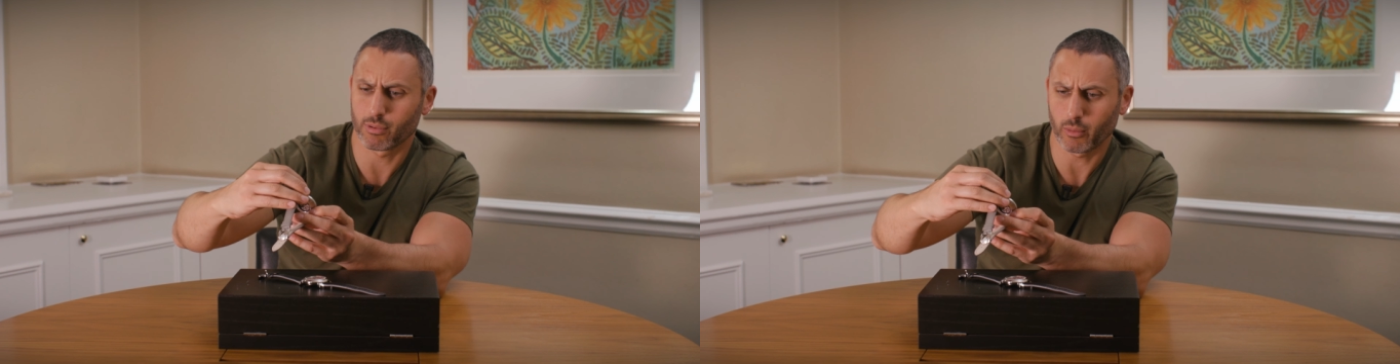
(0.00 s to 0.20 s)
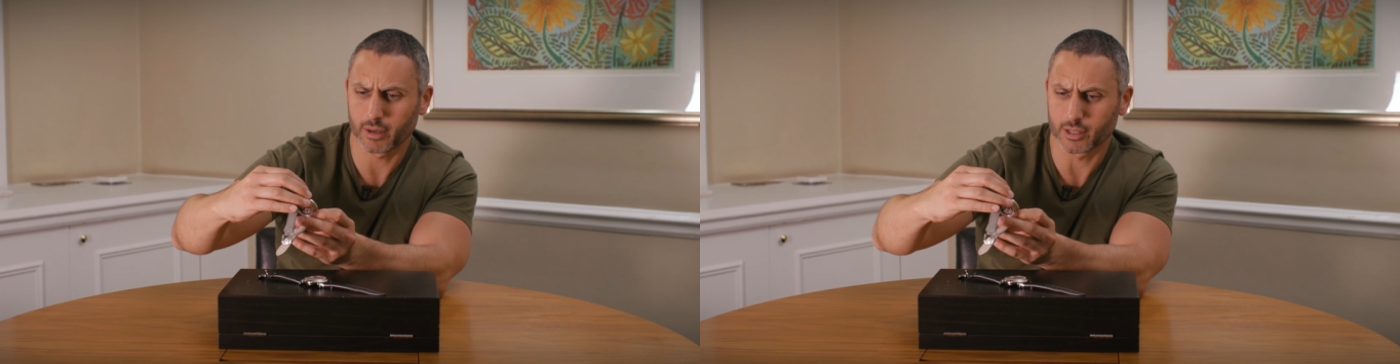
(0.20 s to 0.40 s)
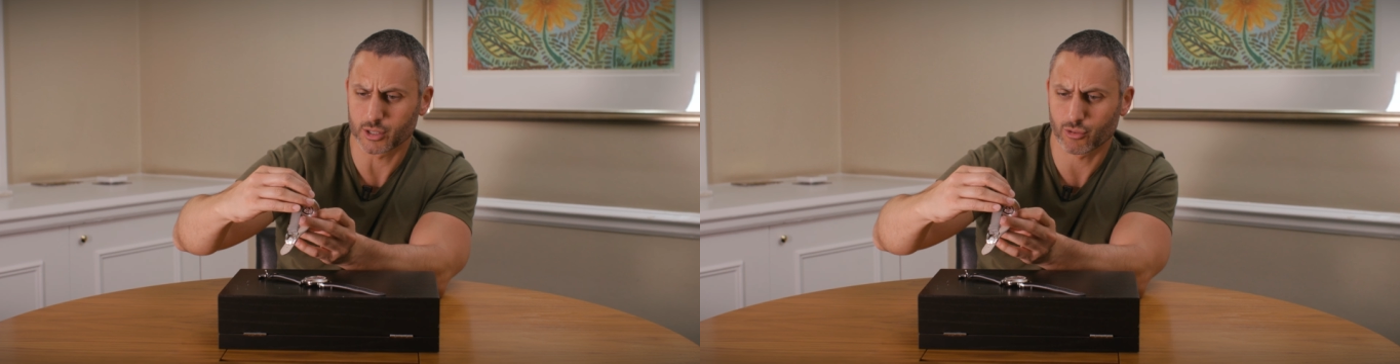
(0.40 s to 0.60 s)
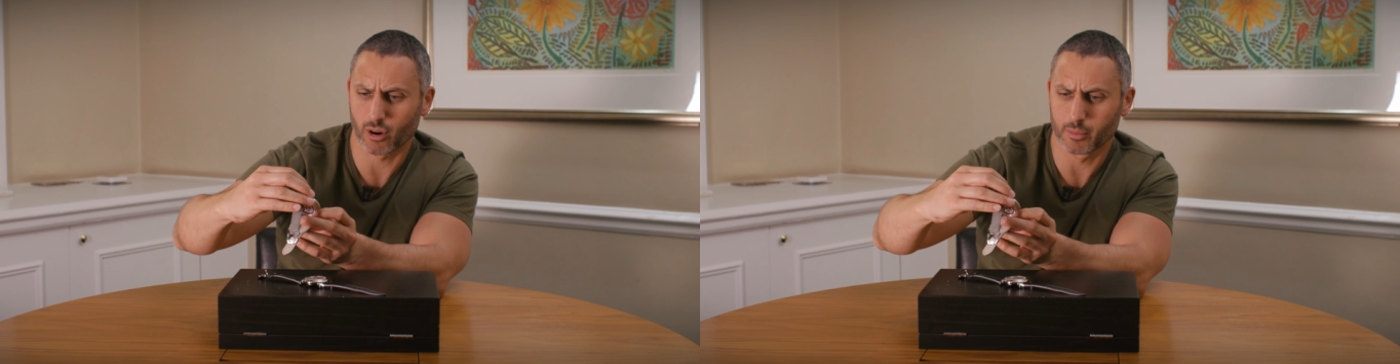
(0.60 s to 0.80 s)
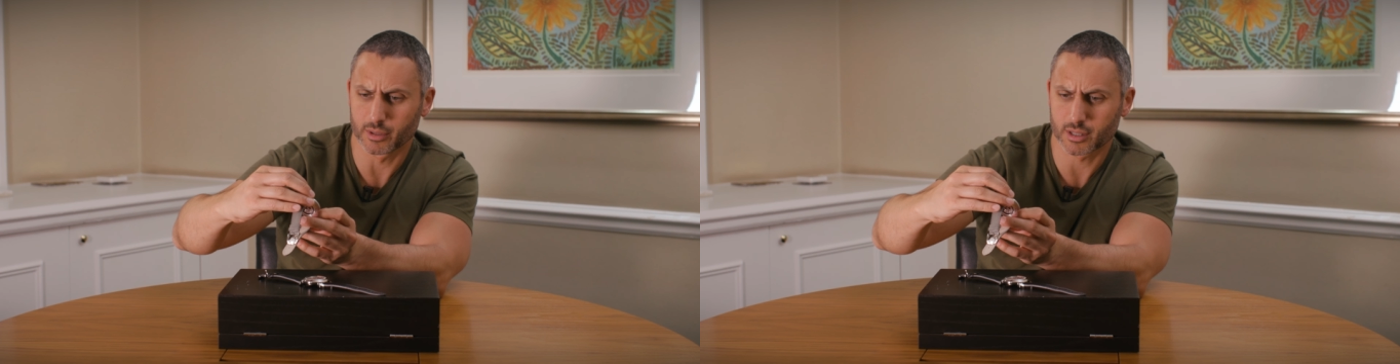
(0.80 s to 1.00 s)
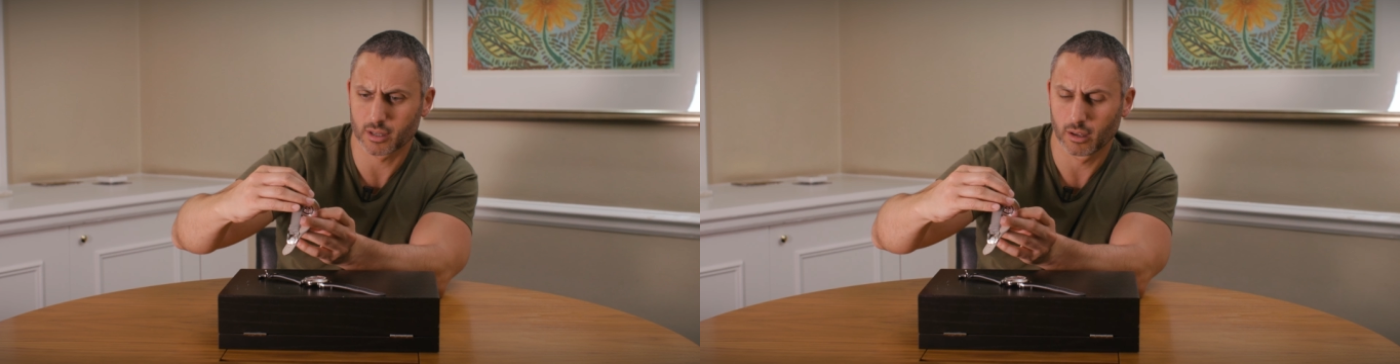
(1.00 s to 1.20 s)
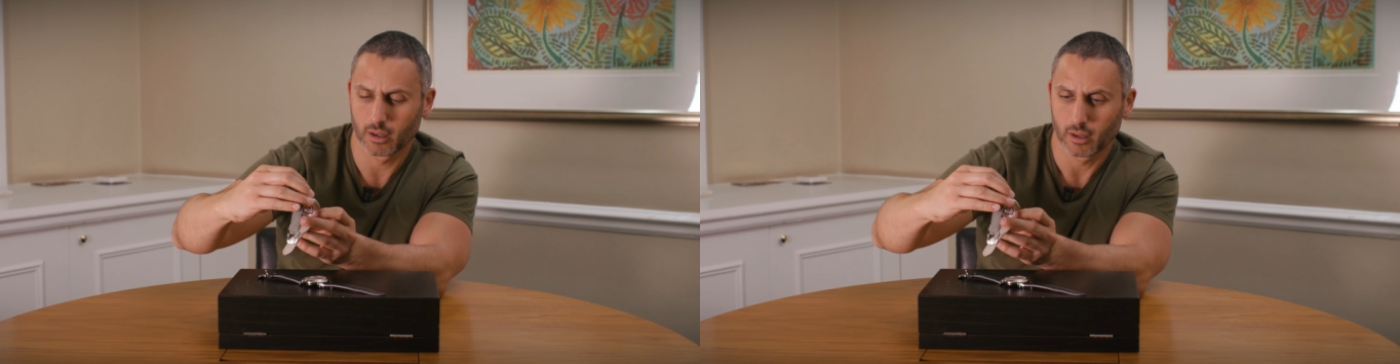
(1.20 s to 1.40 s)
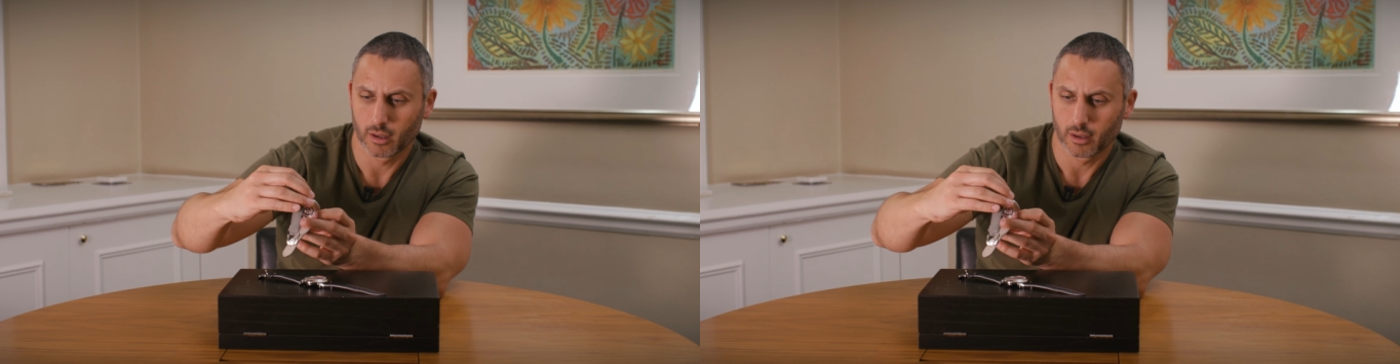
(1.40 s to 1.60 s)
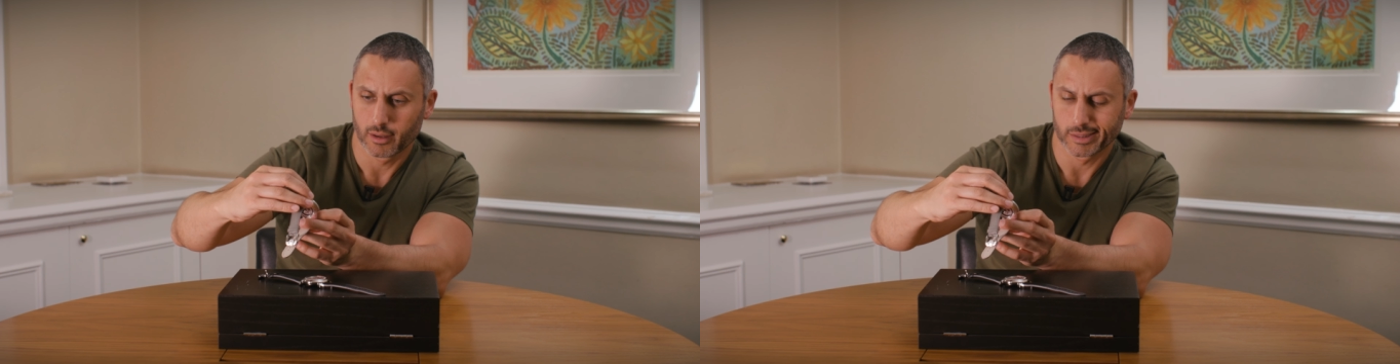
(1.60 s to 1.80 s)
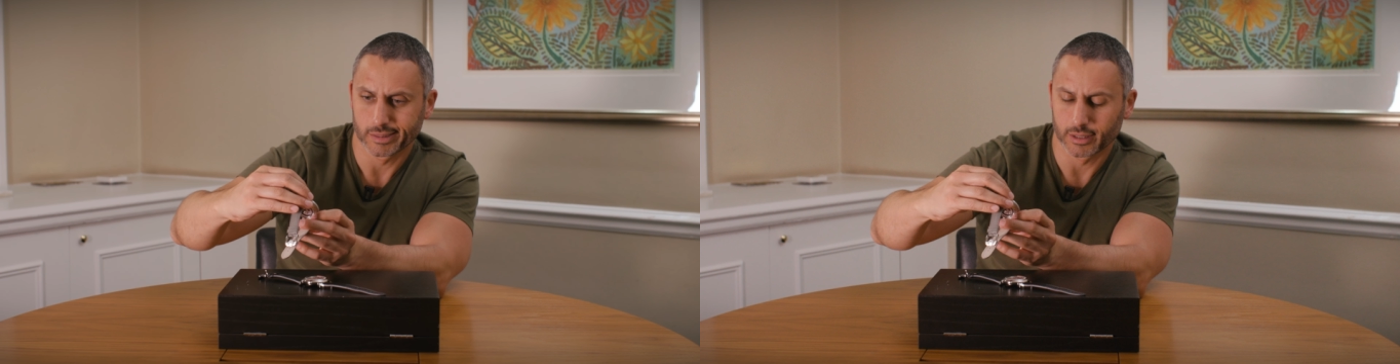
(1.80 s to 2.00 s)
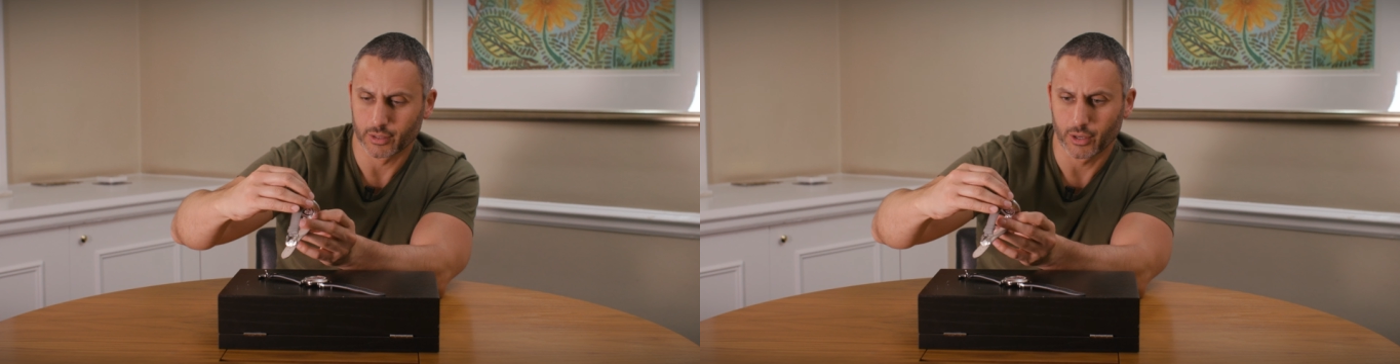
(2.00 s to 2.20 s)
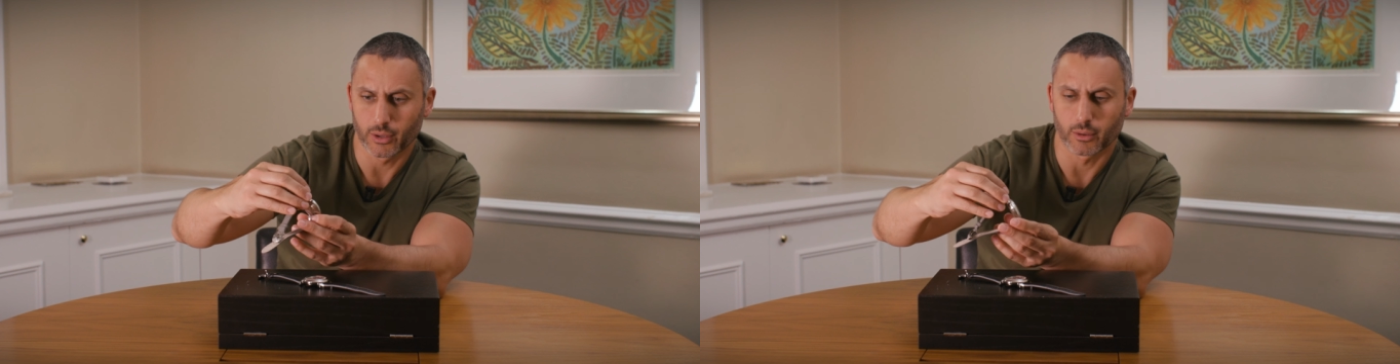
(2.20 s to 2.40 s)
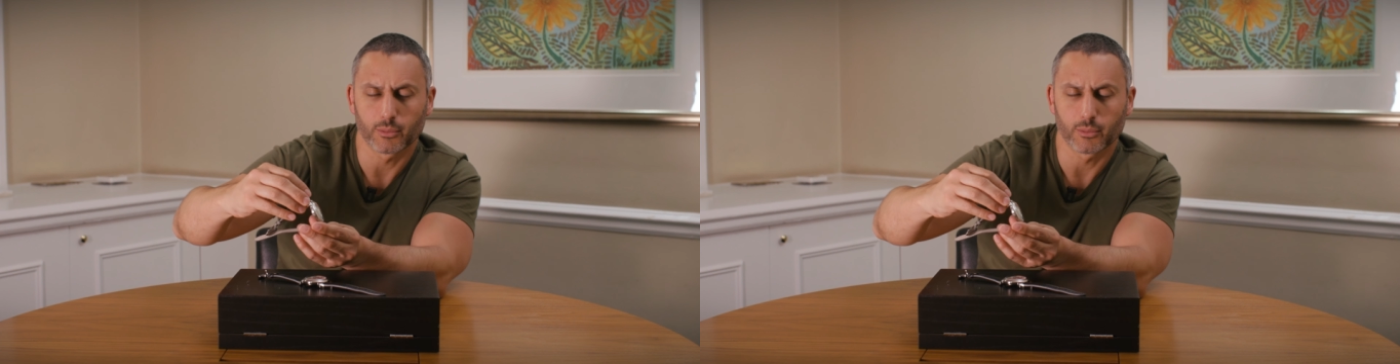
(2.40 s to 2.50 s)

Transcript: probably describe as, I don't know,